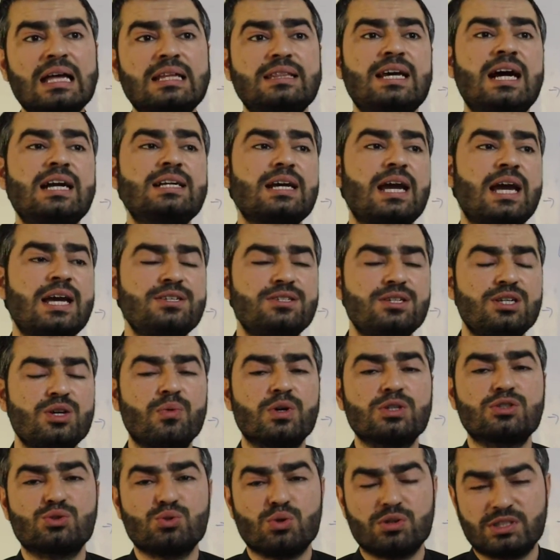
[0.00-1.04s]
That injury
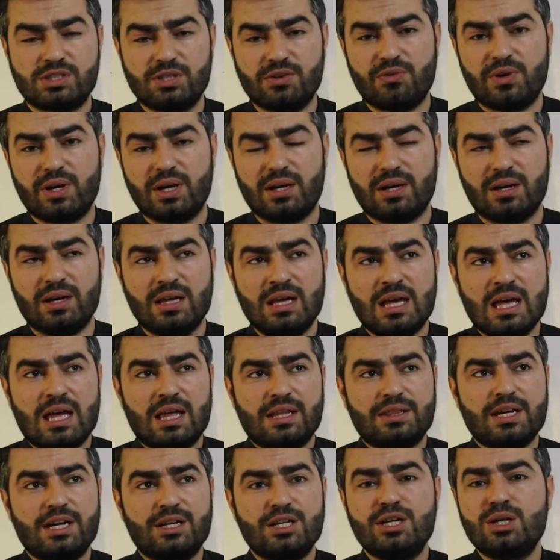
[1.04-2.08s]
was so
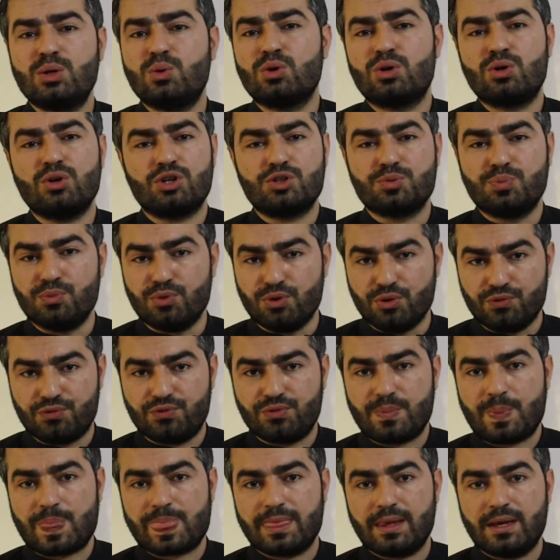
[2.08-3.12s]
severe that he could not
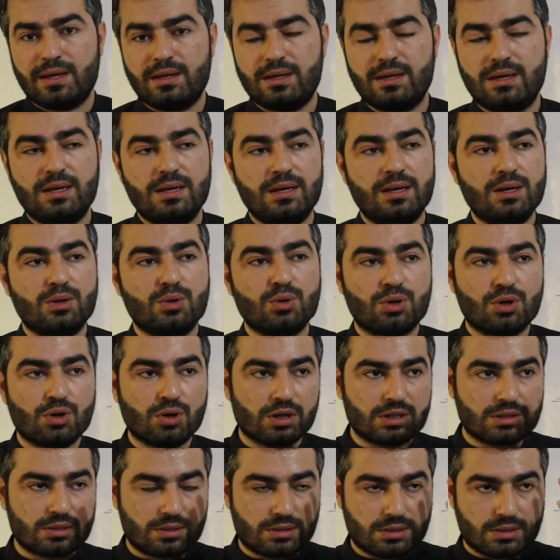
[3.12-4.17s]
move. He could
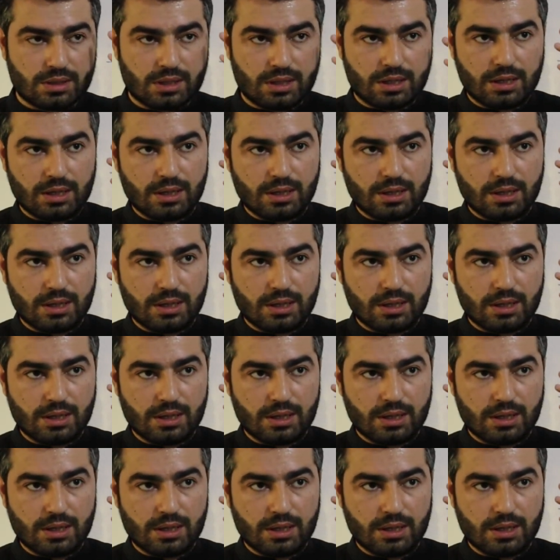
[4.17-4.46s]
not